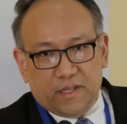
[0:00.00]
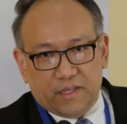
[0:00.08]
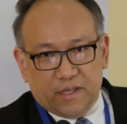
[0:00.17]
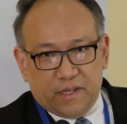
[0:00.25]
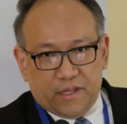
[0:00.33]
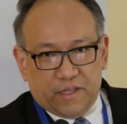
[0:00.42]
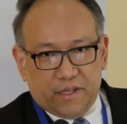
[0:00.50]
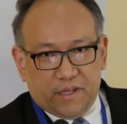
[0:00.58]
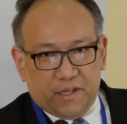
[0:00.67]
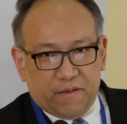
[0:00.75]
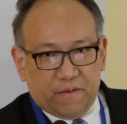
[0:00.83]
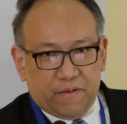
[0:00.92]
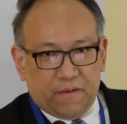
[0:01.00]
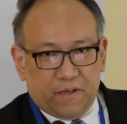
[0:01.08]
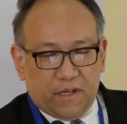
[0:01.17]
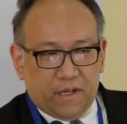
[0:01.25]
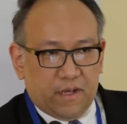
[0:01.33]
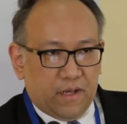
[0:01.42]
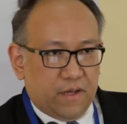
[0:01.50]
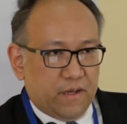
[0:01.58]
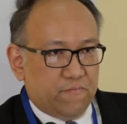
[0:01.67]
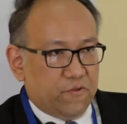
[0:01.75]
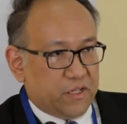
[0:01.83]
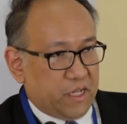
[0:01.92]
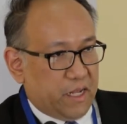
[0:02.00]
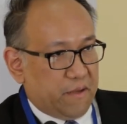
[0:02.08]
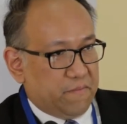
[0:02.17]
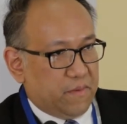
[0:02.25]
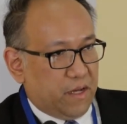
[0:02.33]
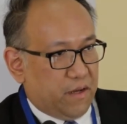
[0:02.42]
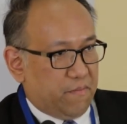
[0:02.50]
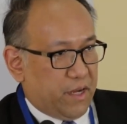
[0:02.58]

the Muslim